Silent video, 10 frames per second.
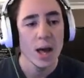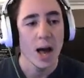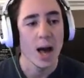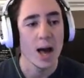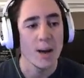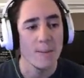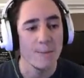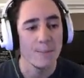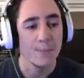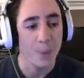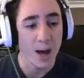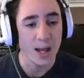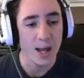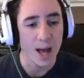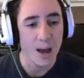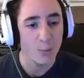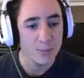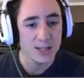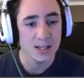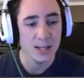But I
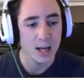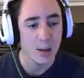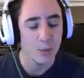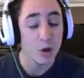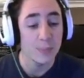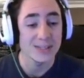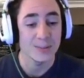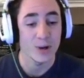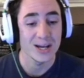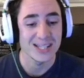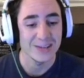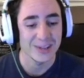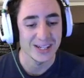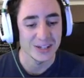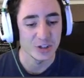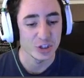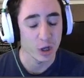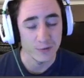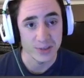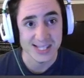would not be surprised if they didn't just
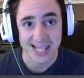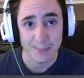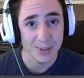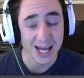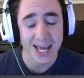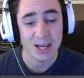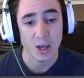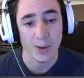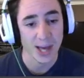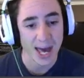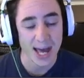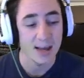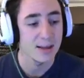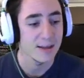go for the same play, going A.